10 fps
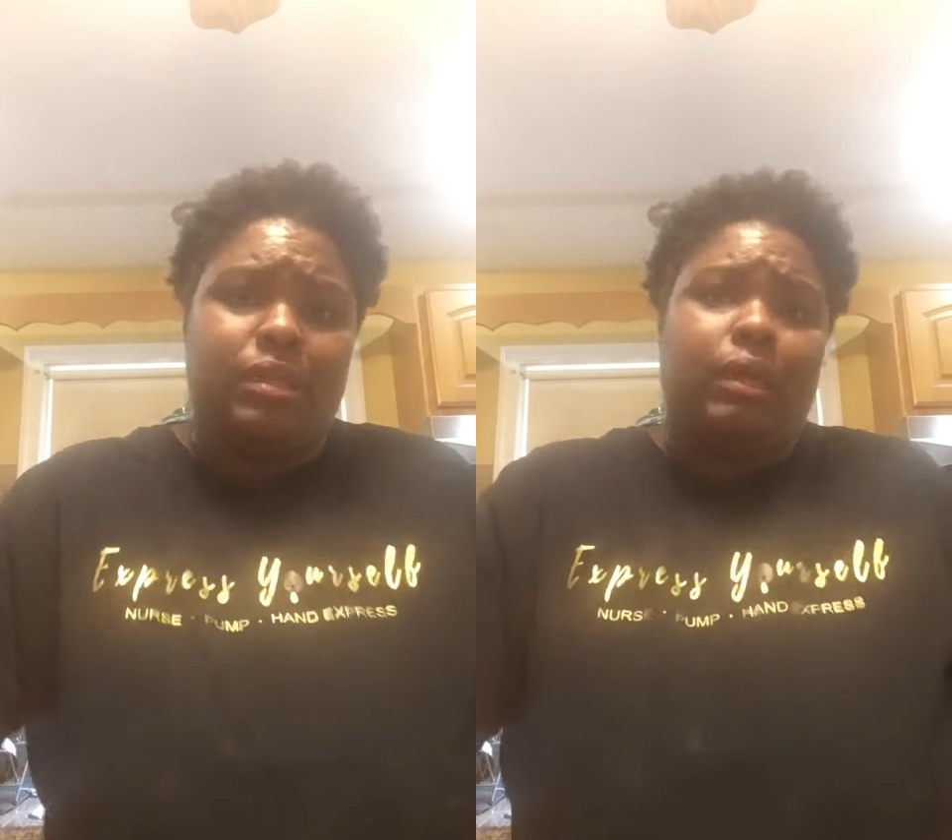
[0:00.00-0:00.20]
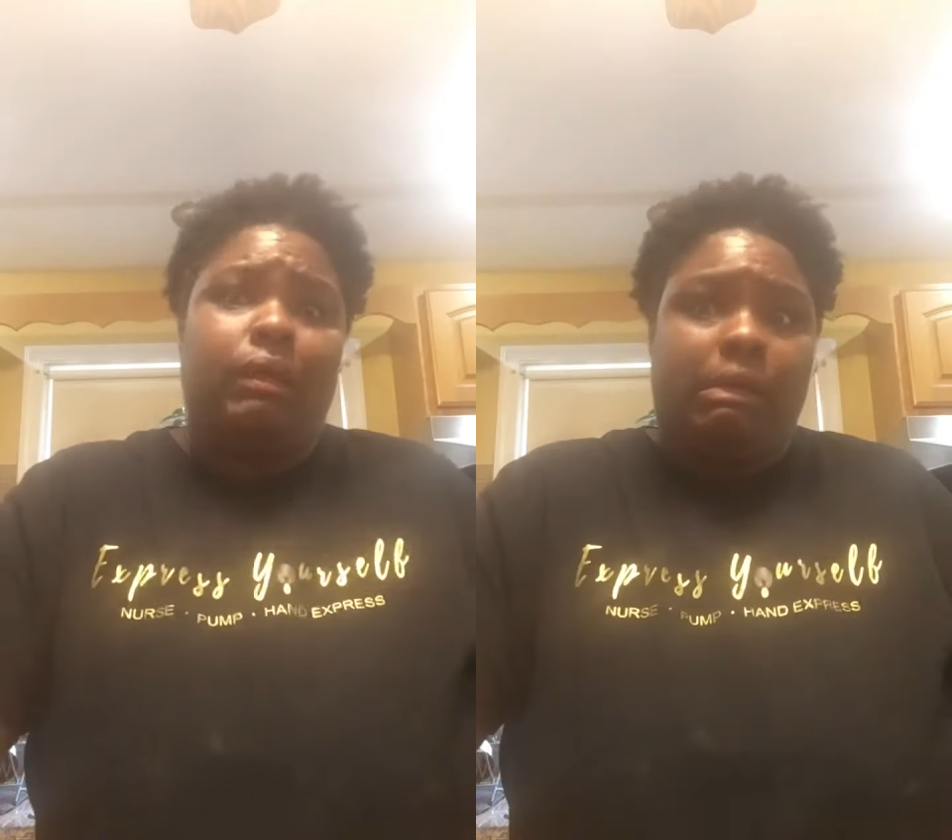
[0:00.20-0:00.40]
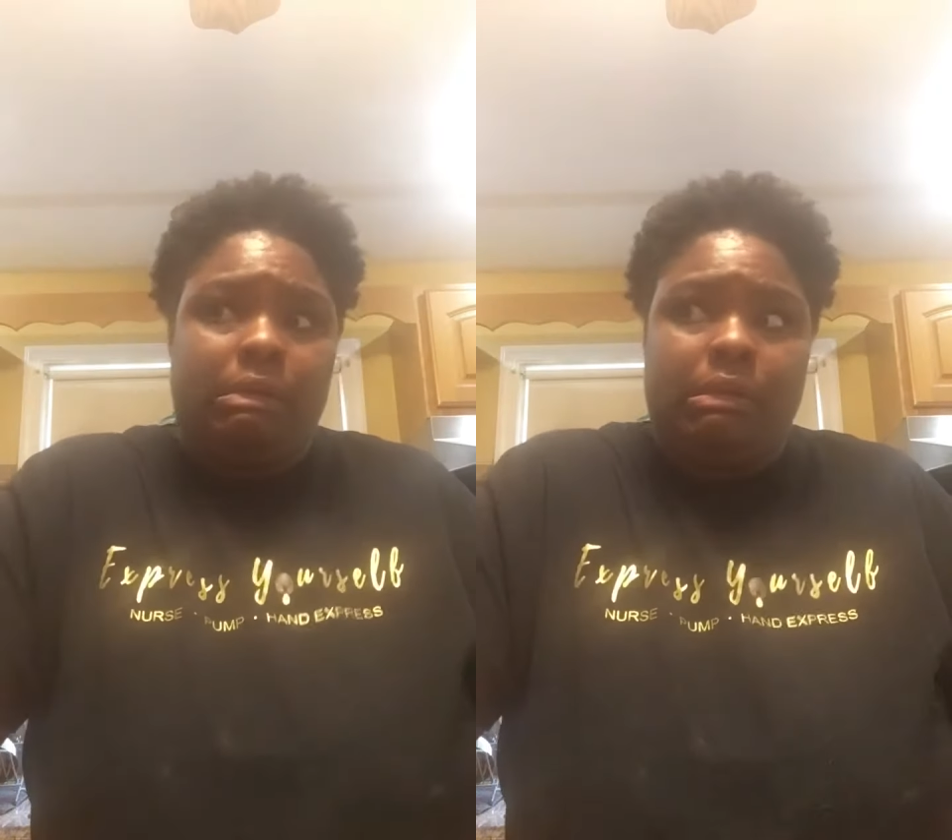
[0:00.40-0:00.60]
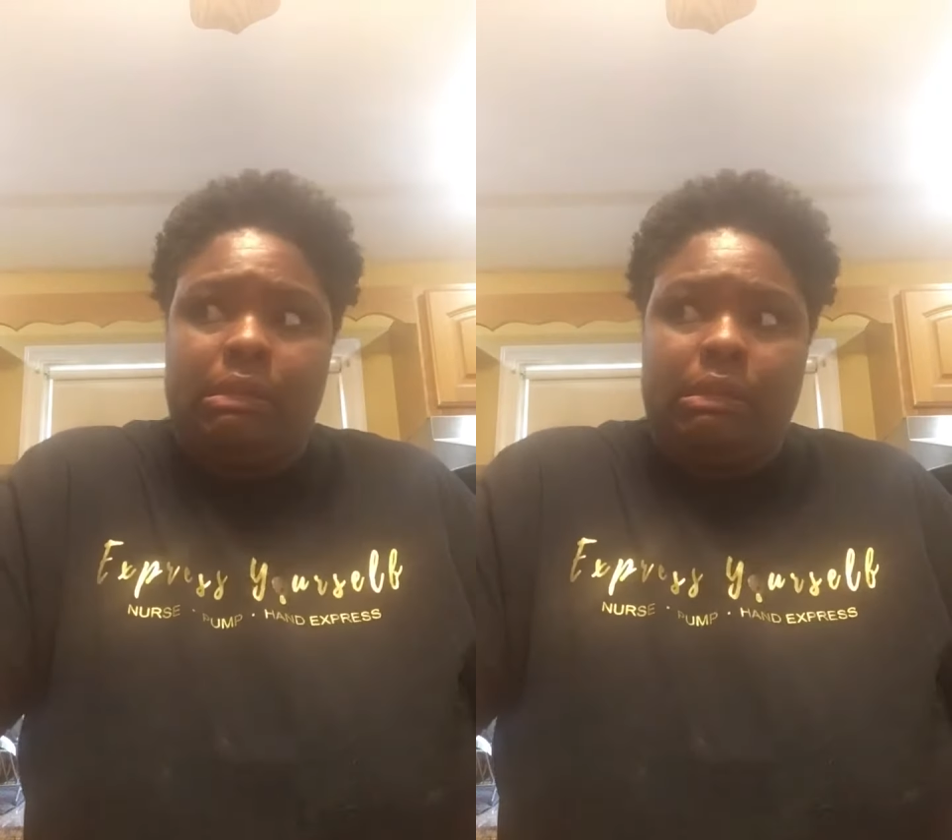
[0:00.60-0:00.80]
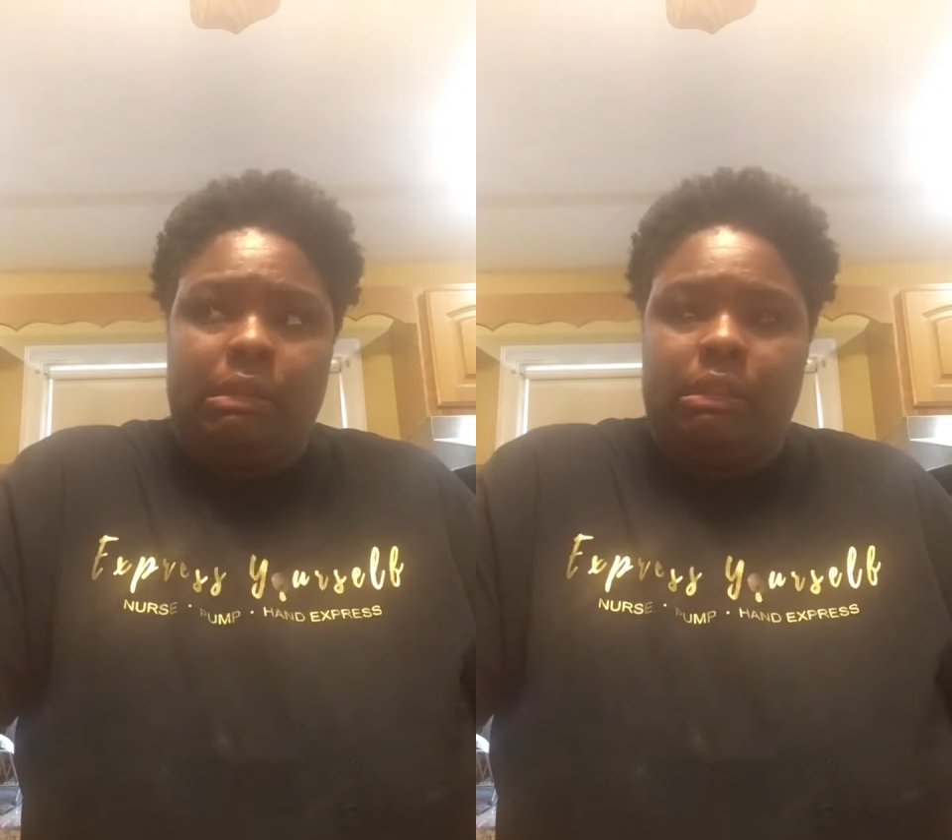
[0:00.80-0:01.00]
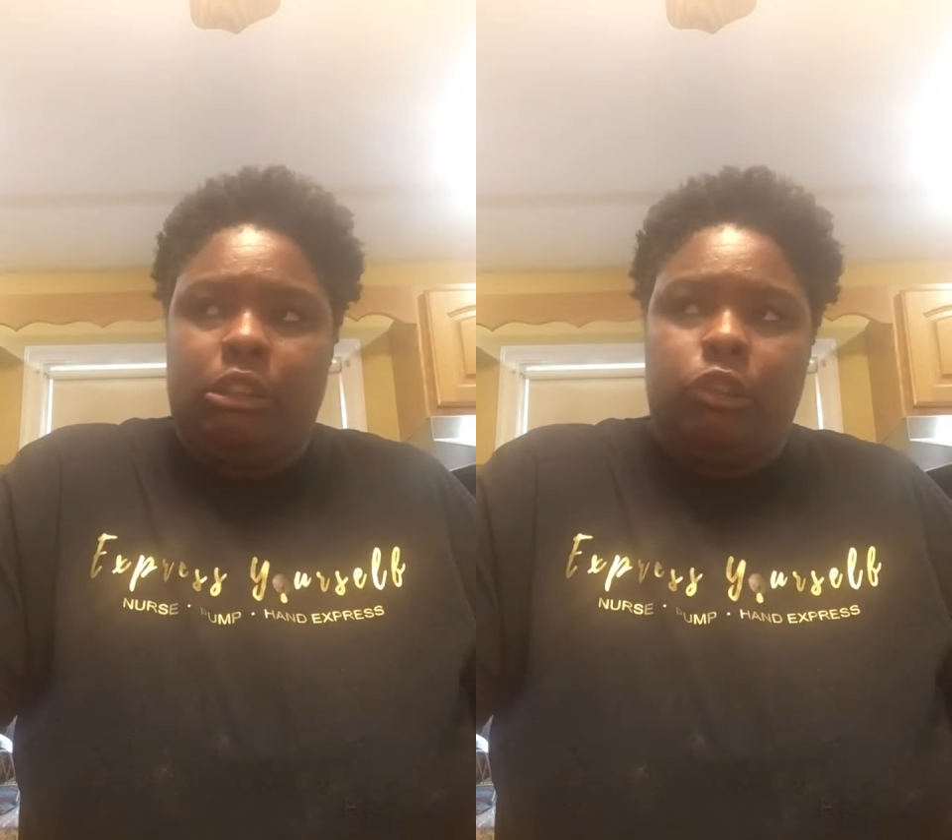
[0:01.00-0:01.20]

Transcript: like in